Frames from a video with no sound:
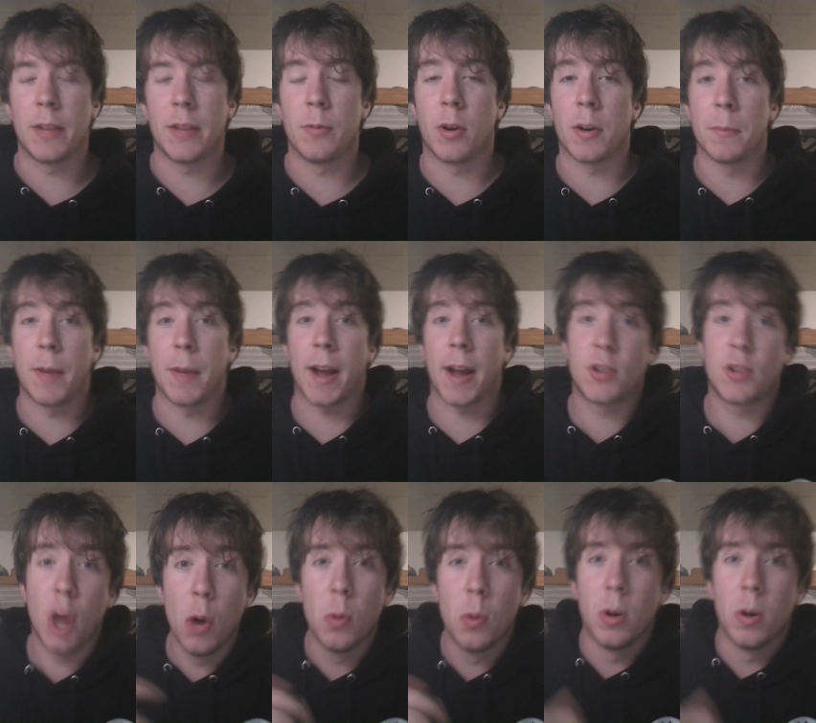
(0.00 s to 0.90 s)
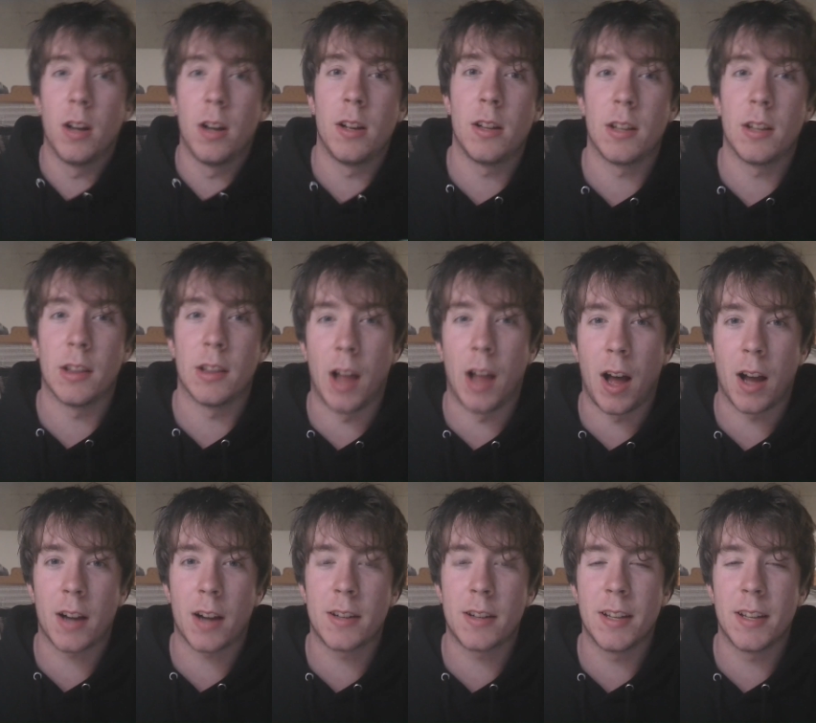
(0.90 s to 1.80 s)
And welcome back to
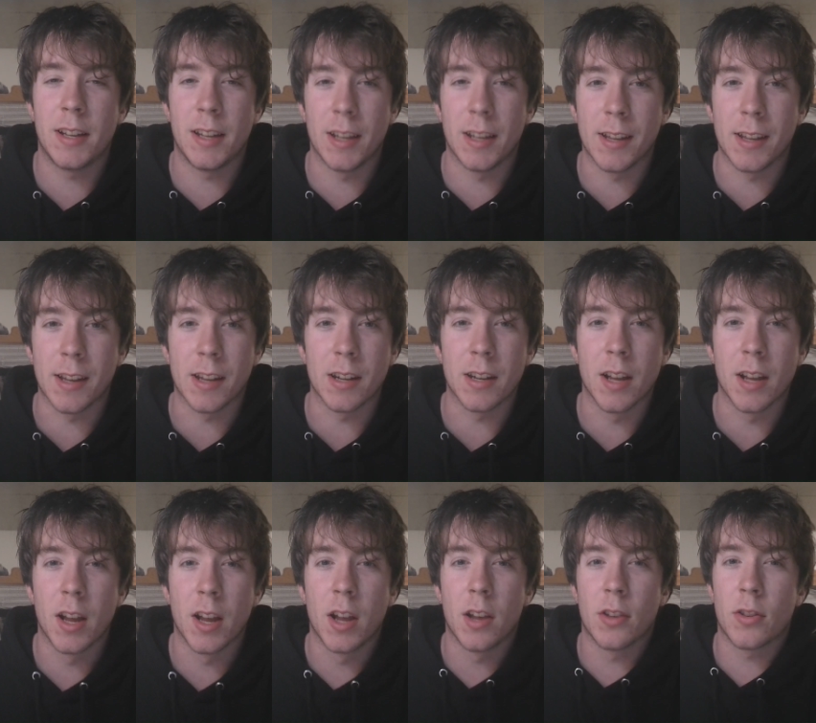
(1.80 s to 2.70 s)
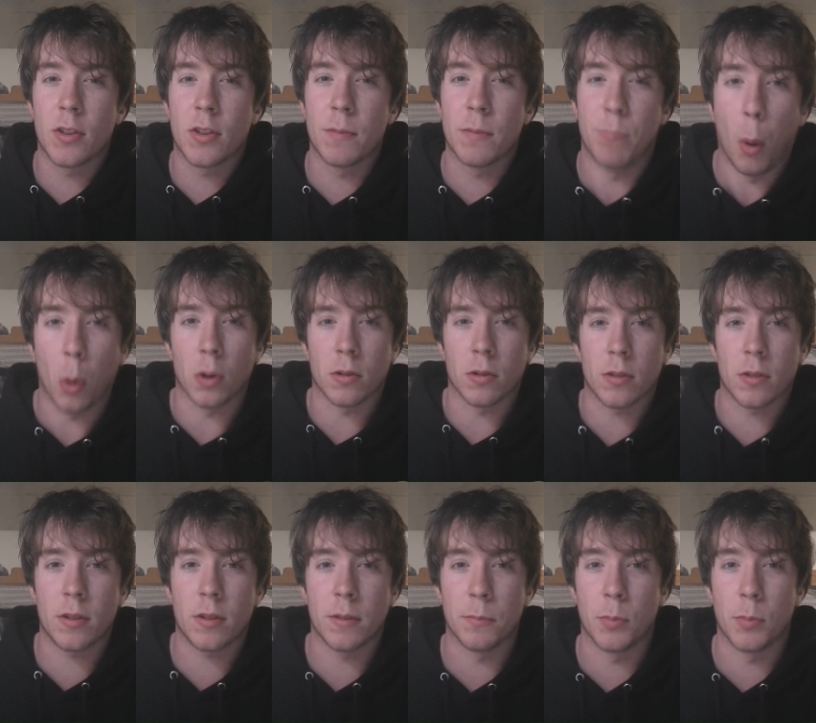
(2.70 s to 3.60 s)
Locked in
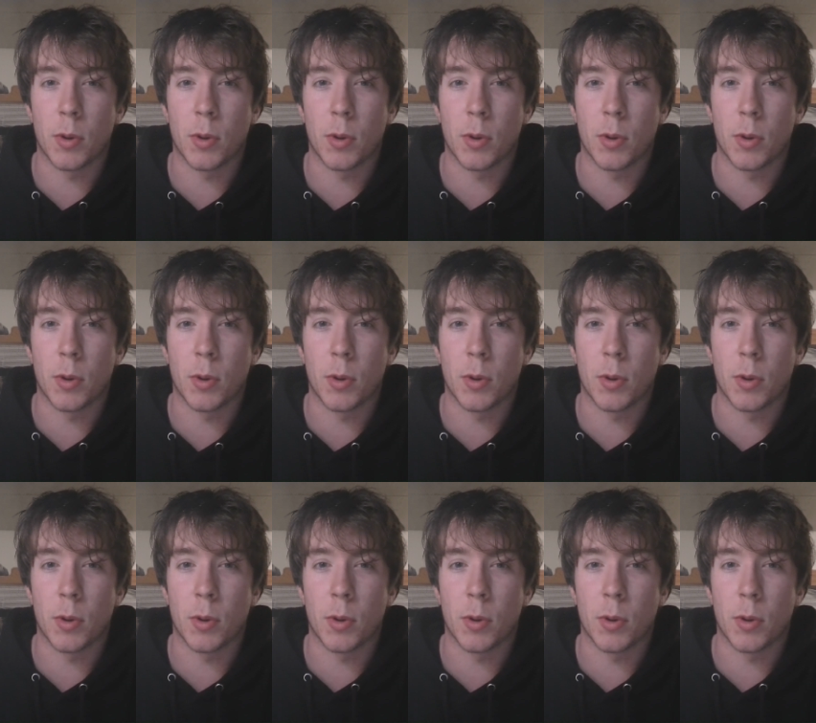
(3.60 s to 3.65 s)
Sports,